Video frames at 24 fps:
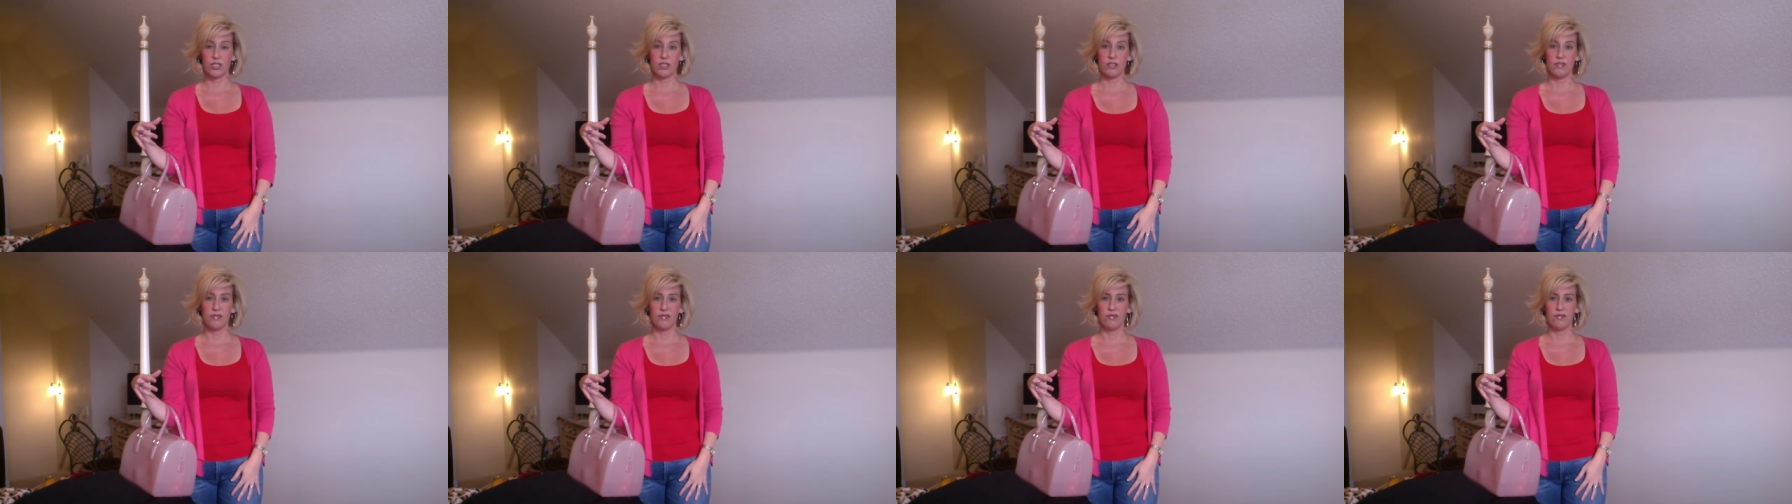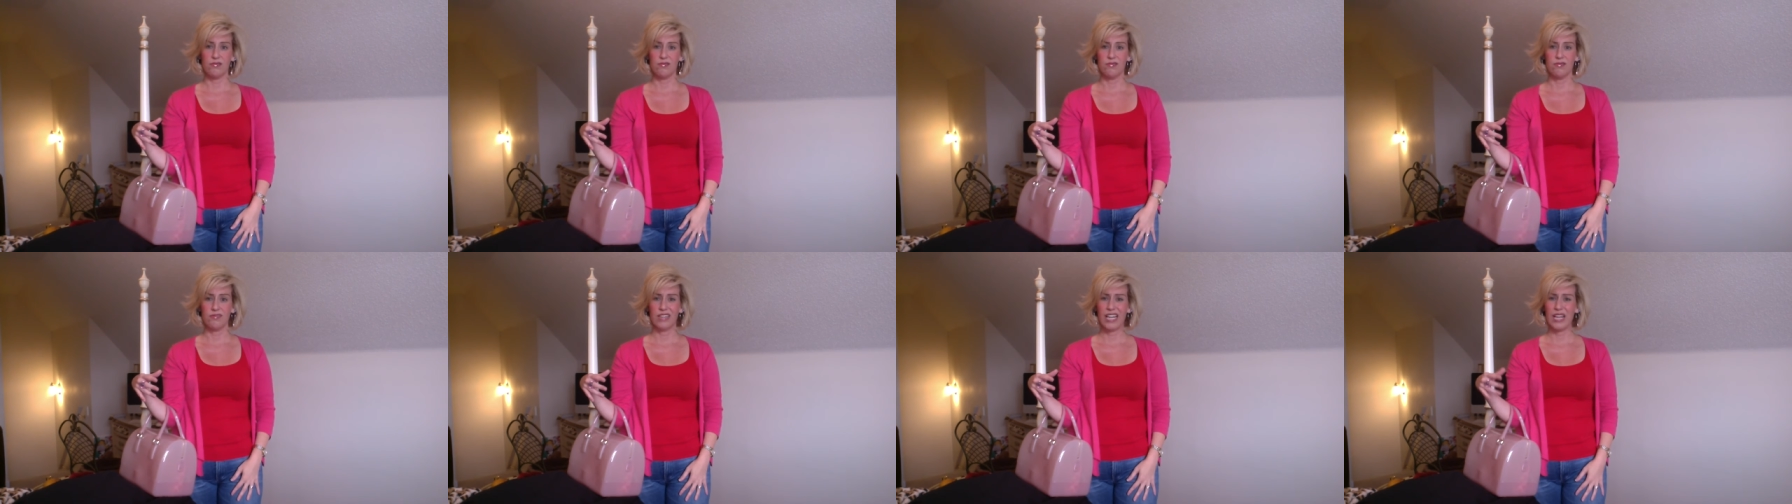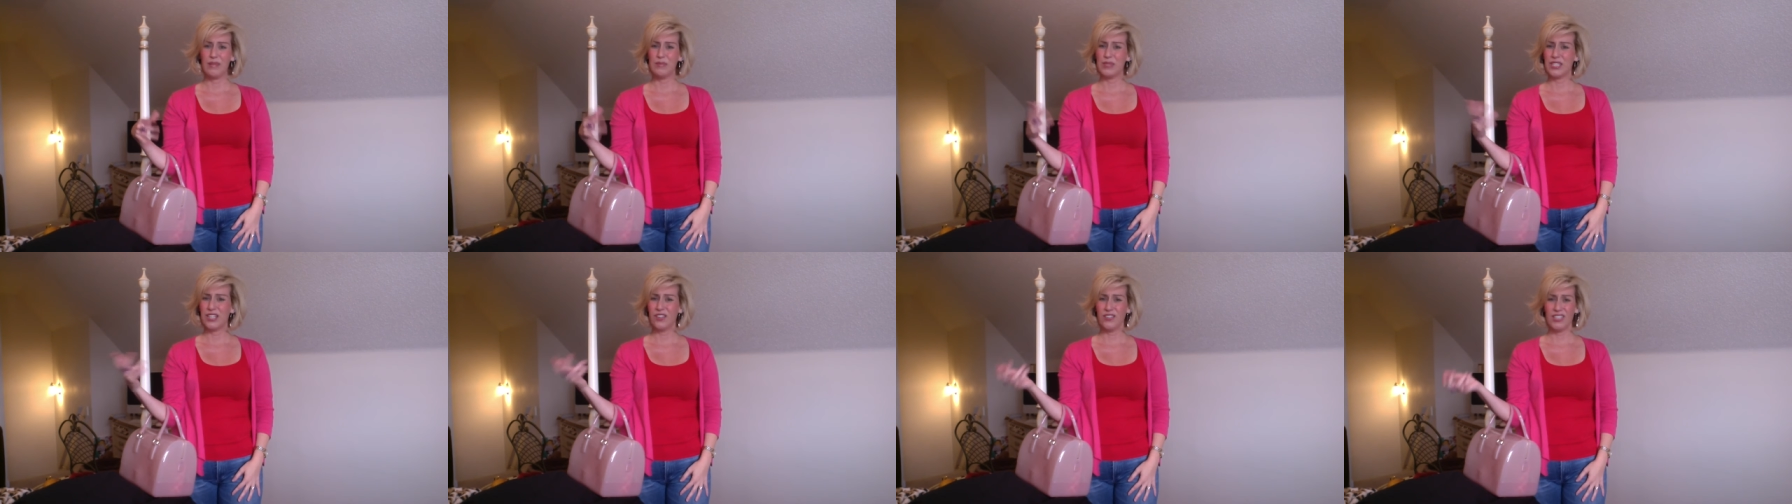
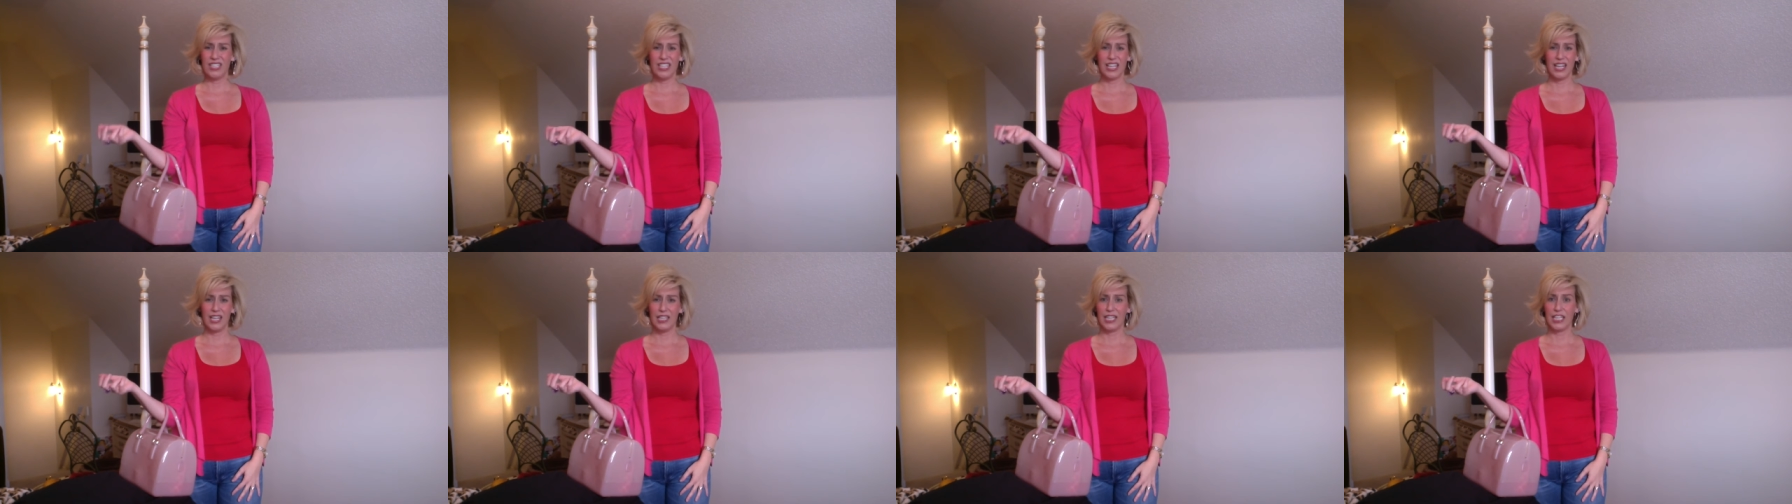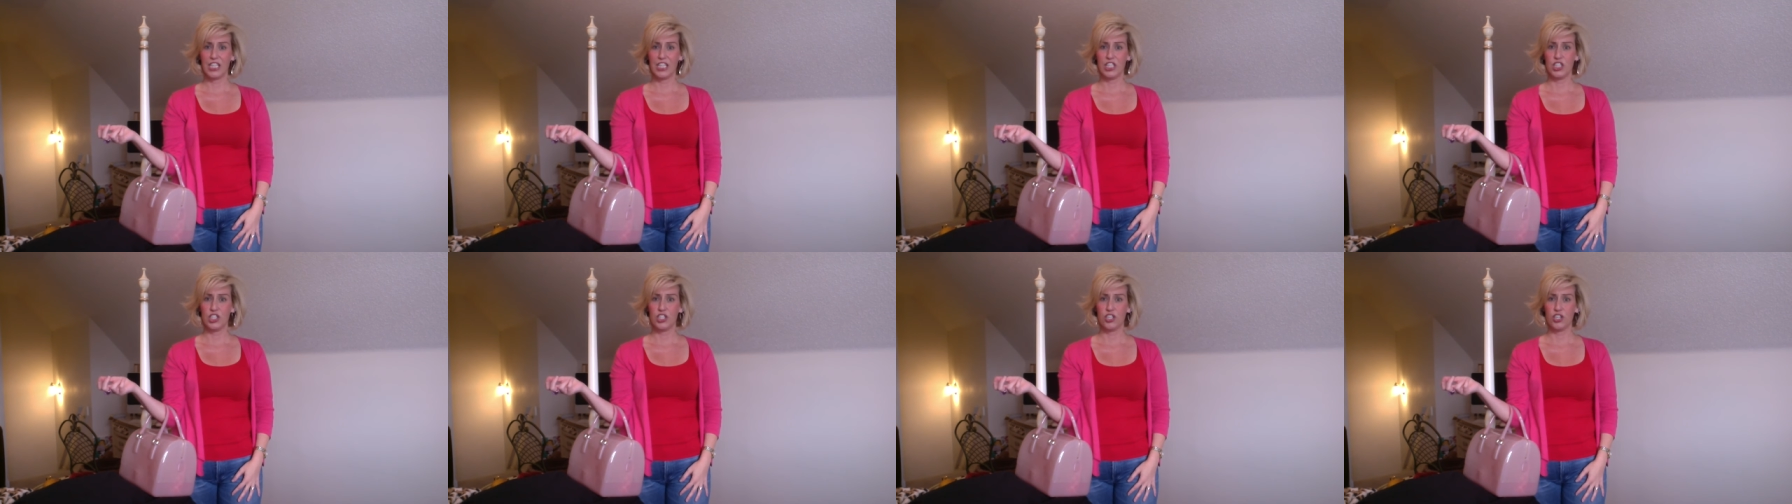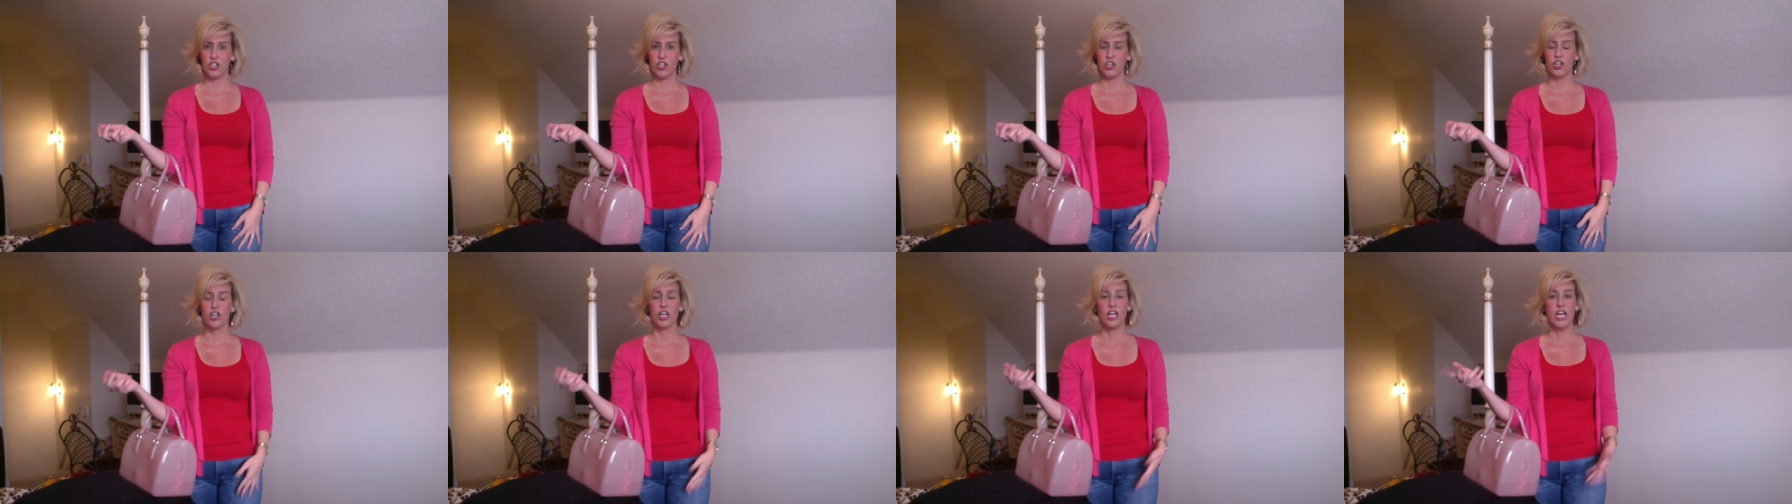I'm sounding kind of like a
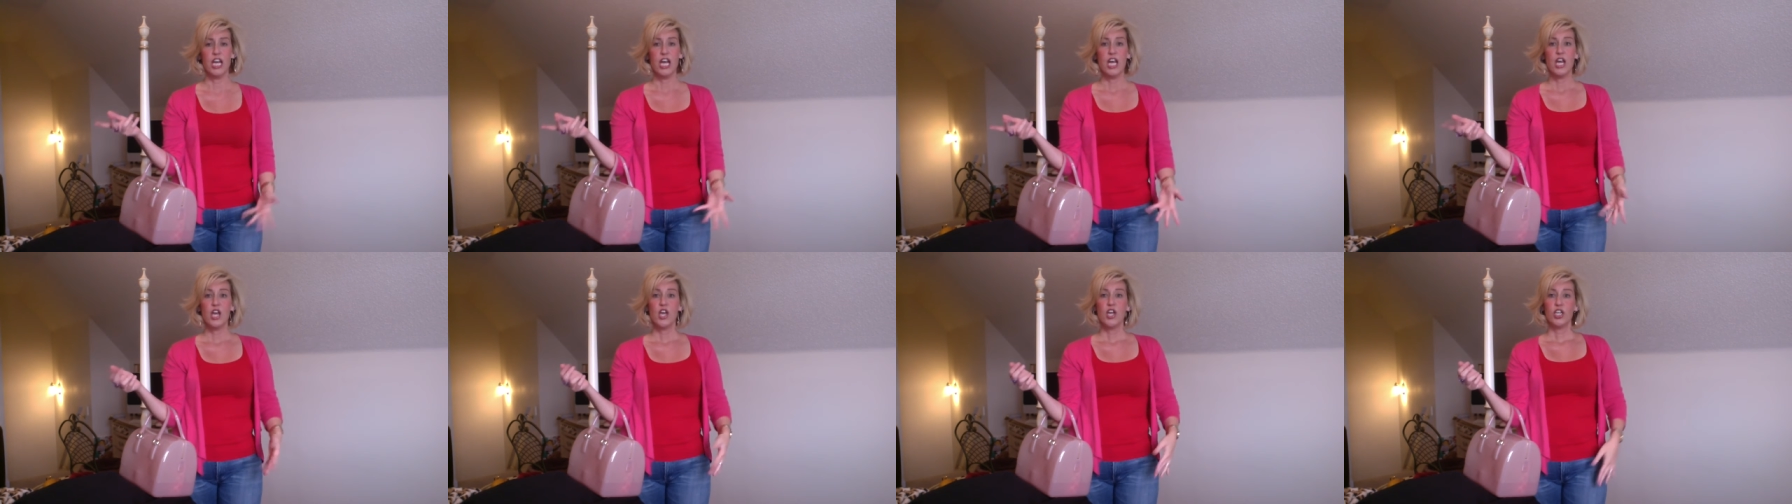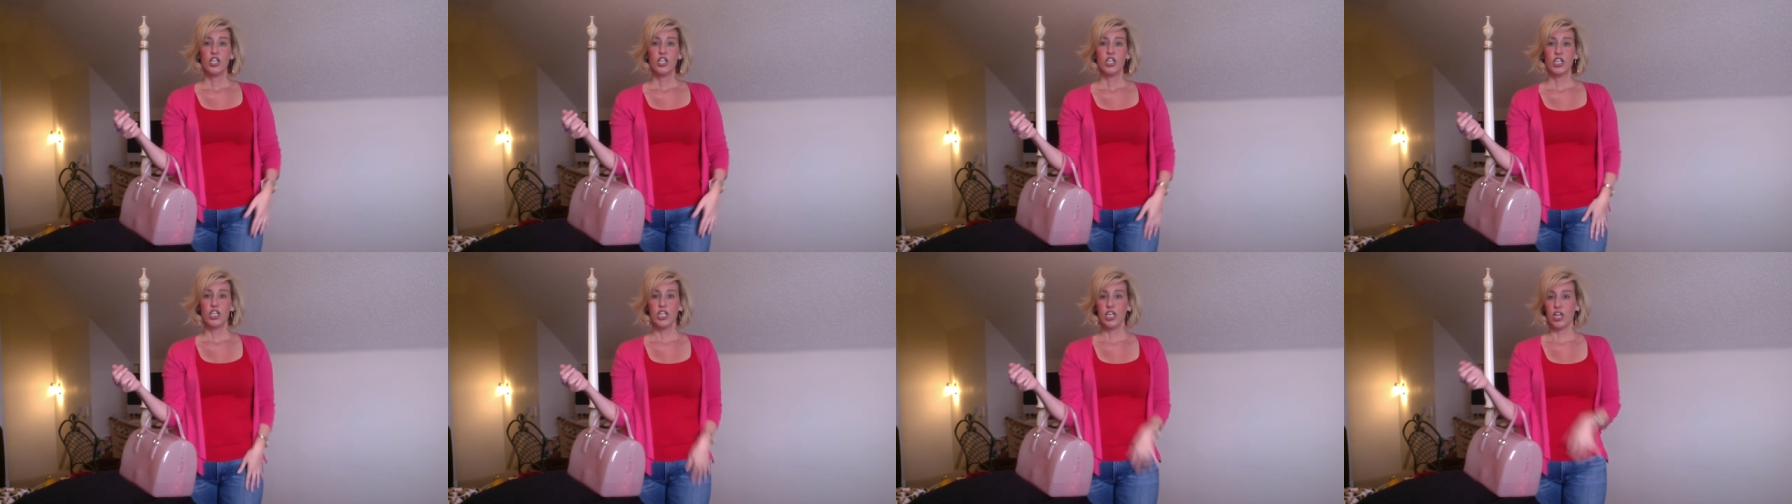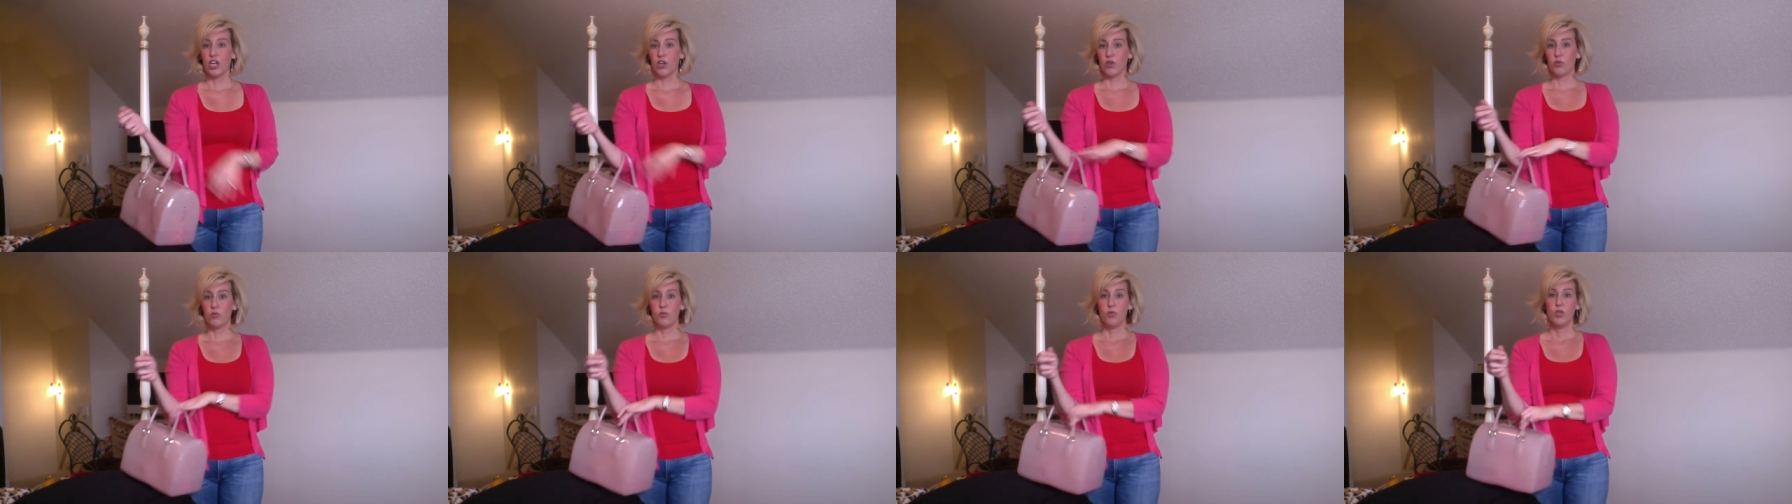jerk, you
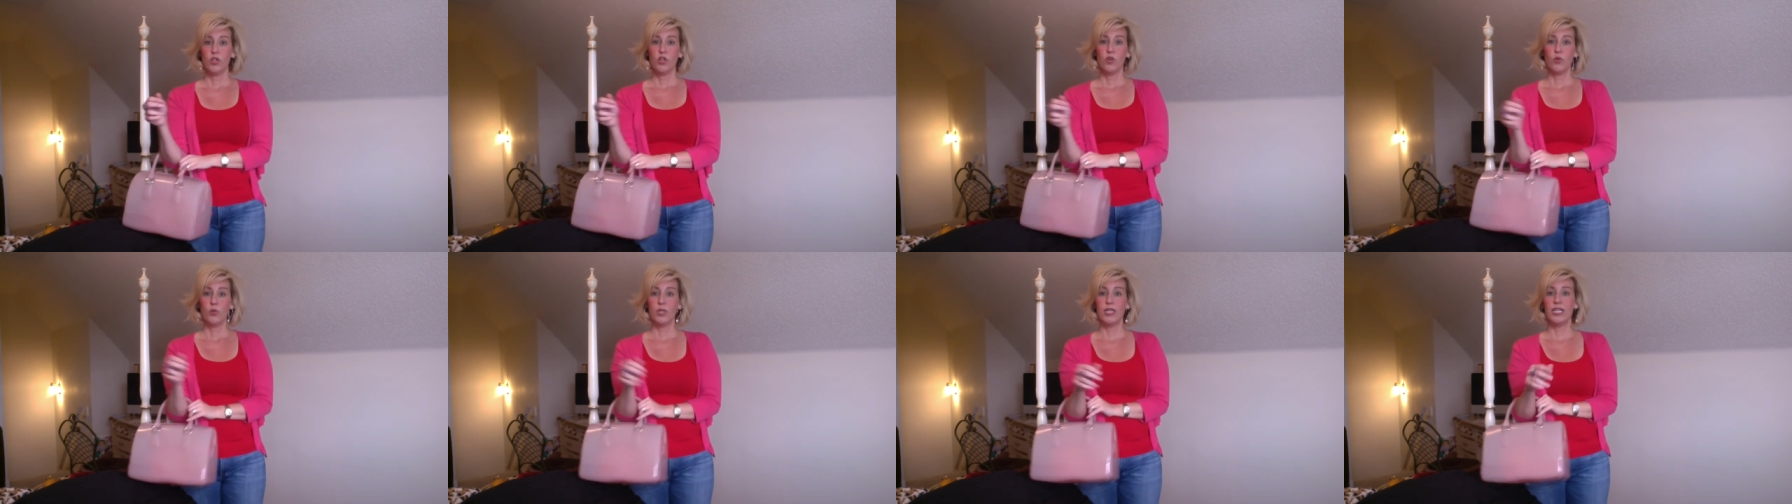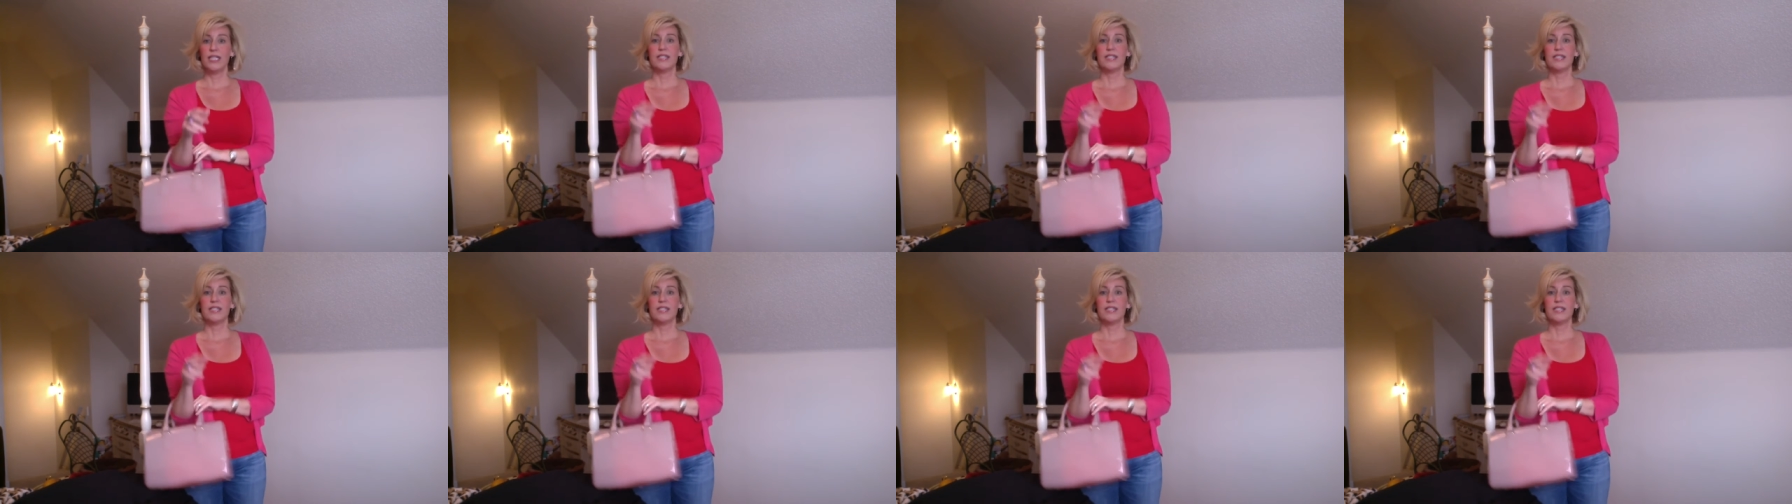know. When they